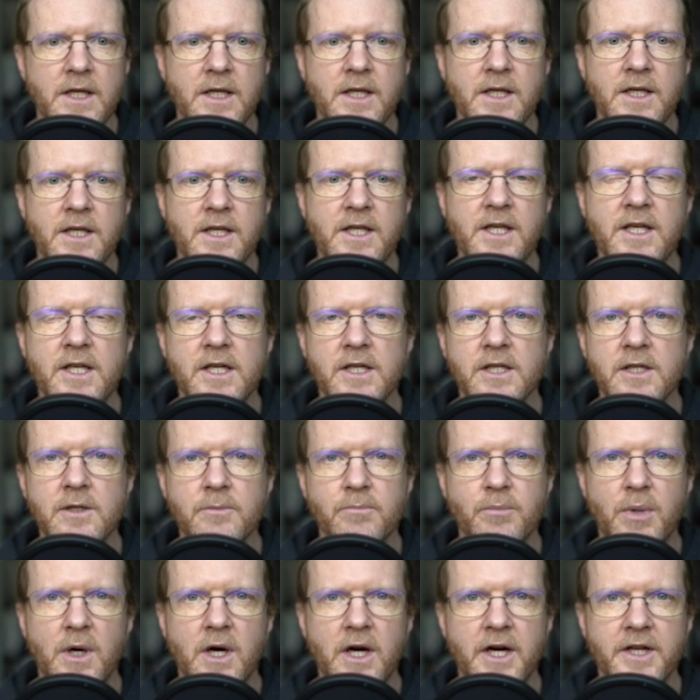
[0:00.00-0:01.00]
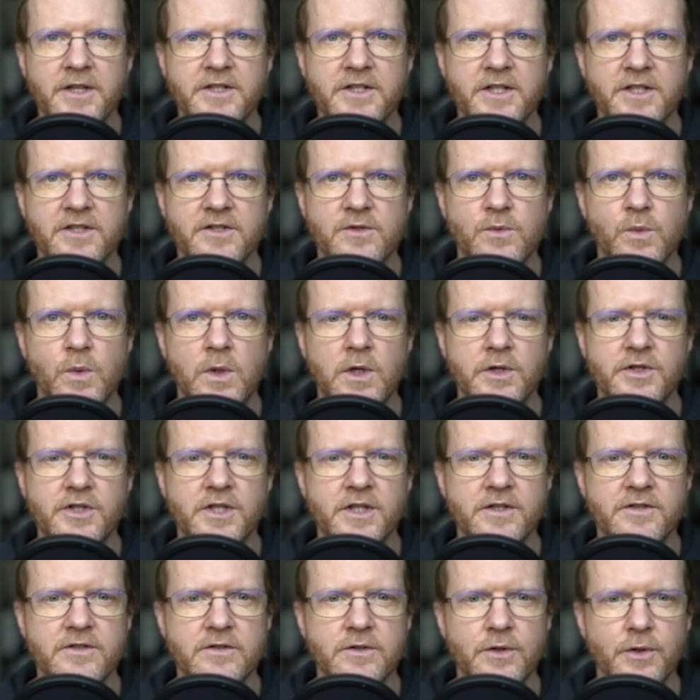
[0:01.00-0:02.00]
Here, PyTest Watch
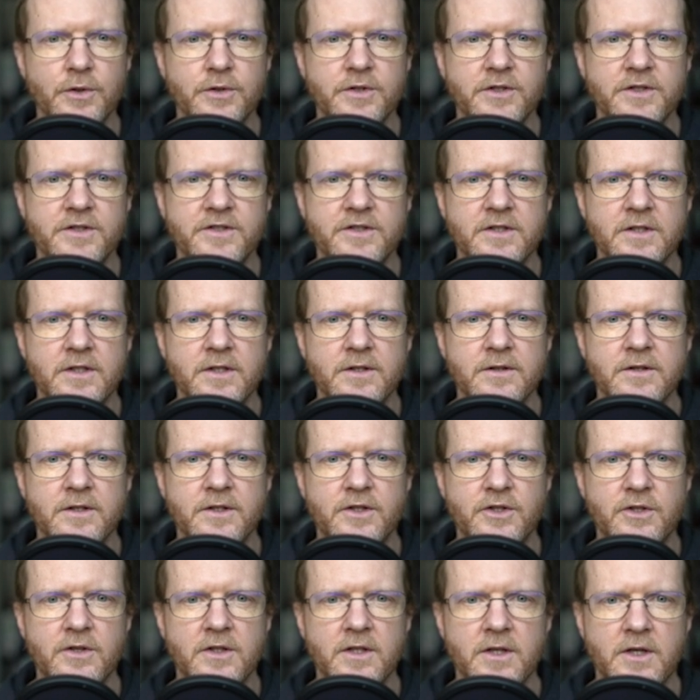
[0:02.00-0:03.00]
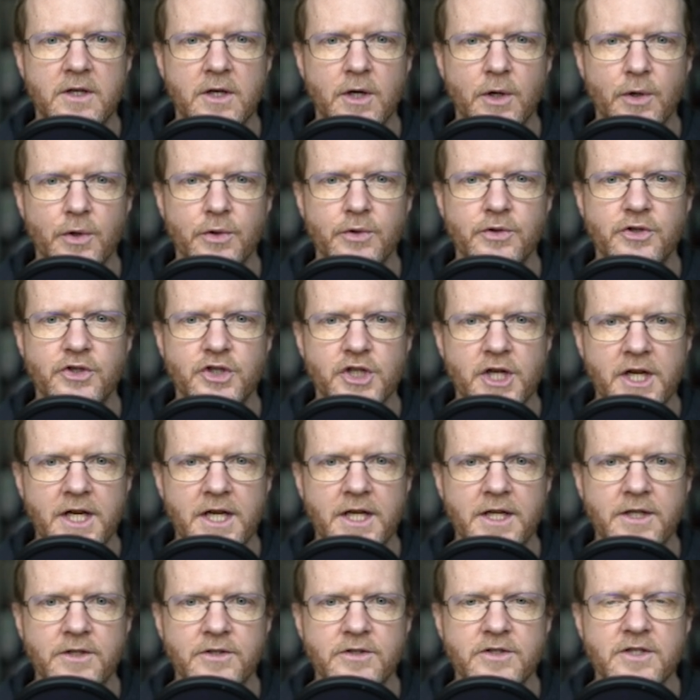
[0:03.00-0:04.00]
has noticed that the code
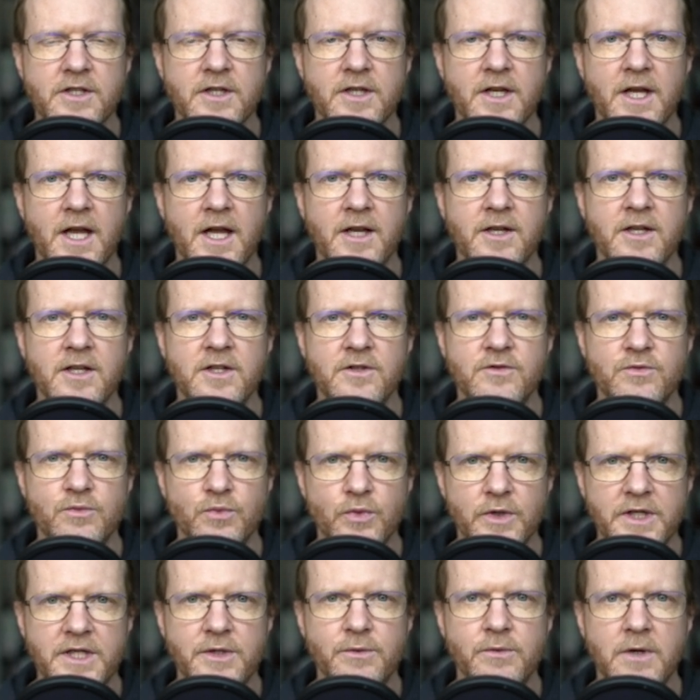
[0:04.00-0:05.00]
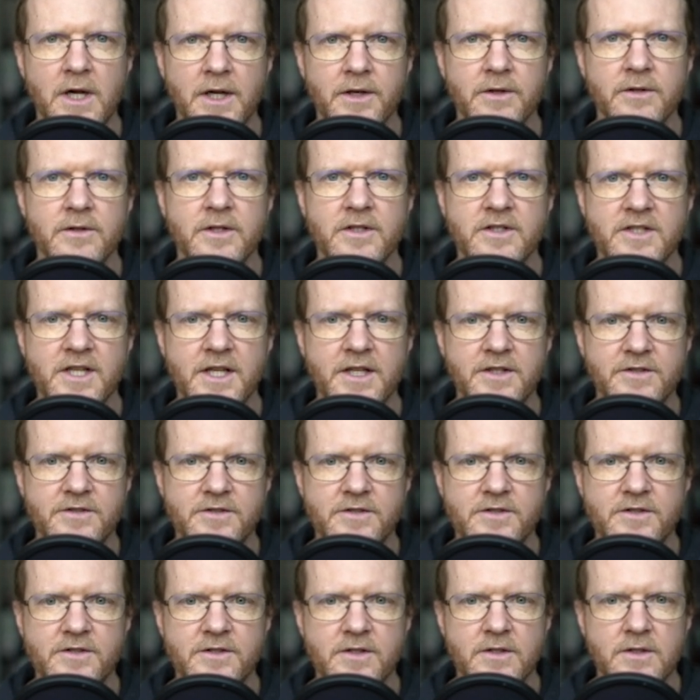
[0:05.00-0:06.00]
changed and it's rerun the
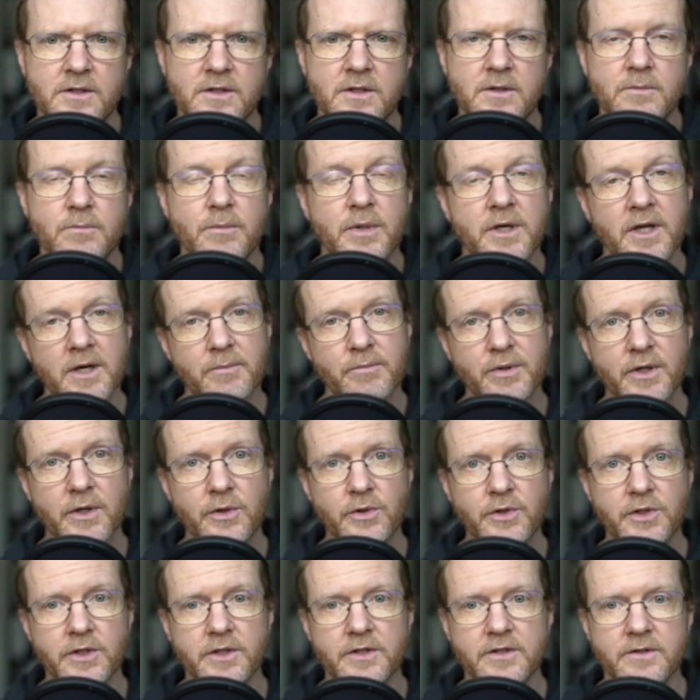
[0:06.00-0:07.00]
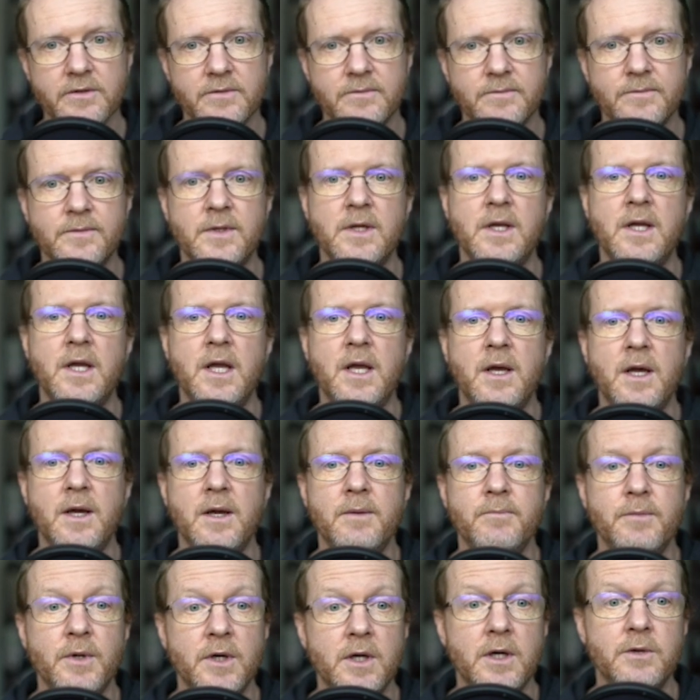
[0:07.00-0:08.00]
tests. But I broke it.
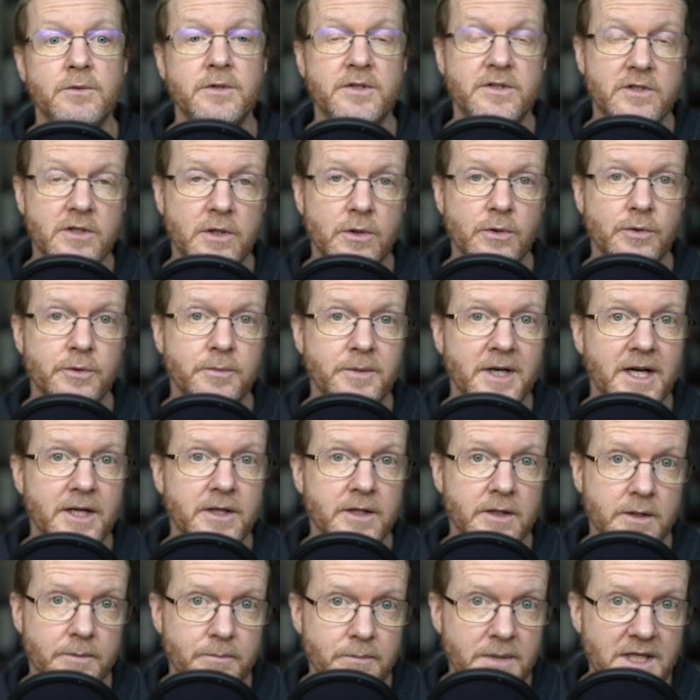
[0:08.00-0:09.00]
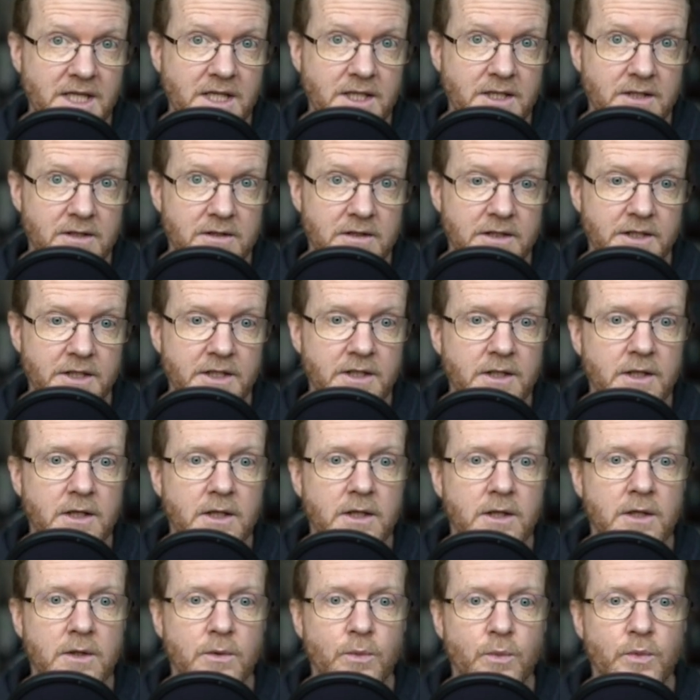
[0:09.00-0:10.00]
But I was told about it immediately,
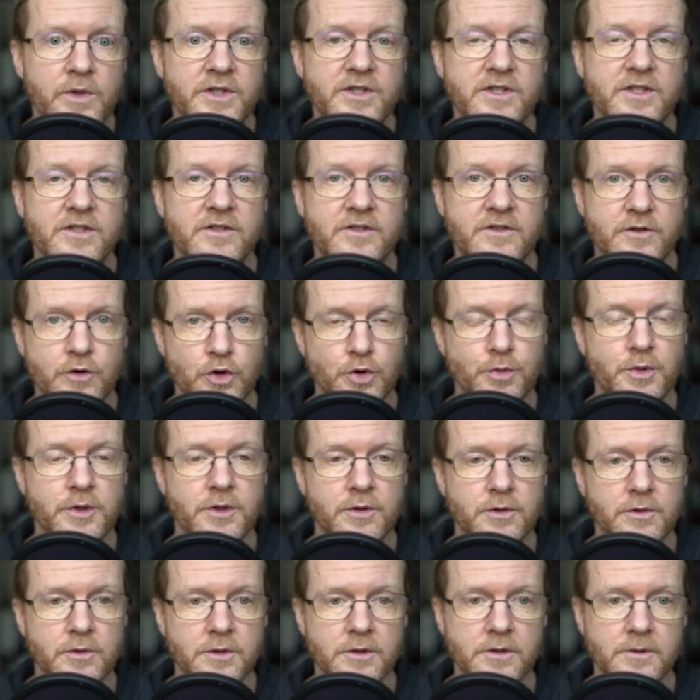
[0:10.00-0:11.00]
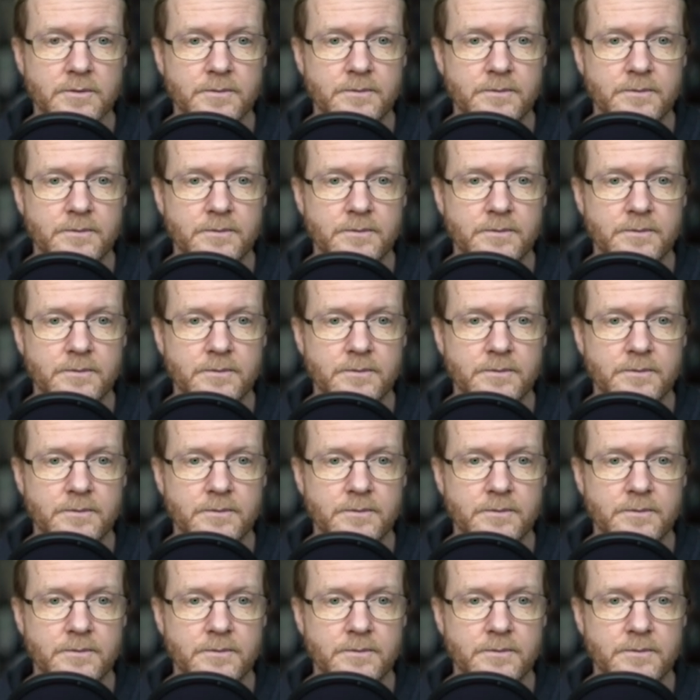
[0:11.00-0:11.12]
which is super good.